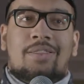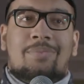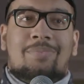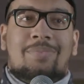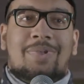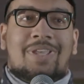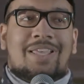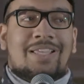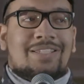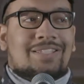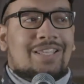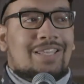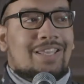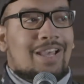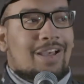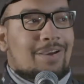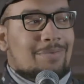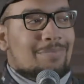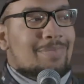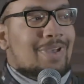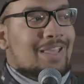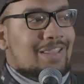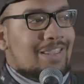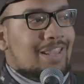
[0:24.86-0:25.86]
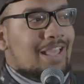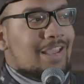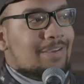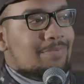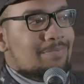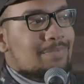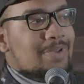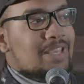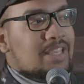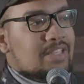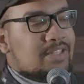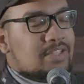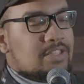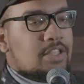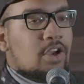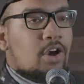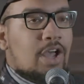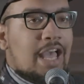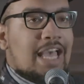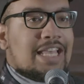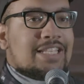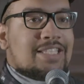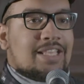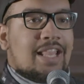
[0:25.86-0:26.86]
Because a young man like me still
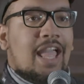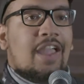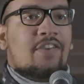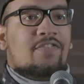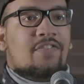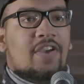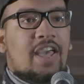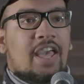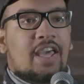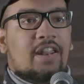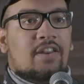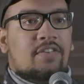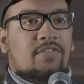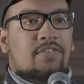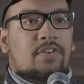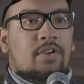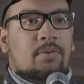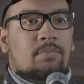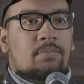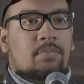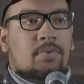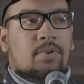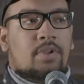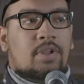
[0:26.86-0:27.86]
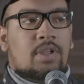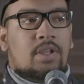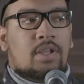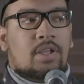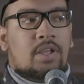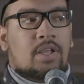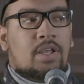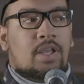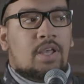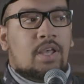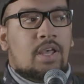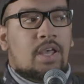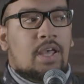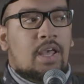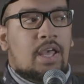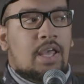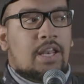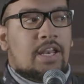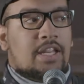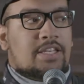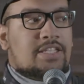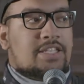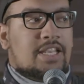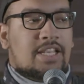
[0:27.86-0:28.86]
has life ahead of him.
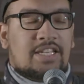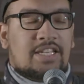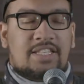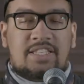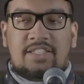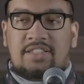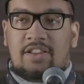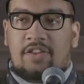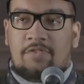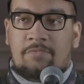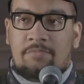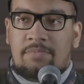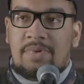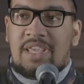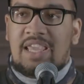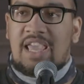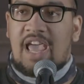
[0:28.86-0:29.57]
And the chances of me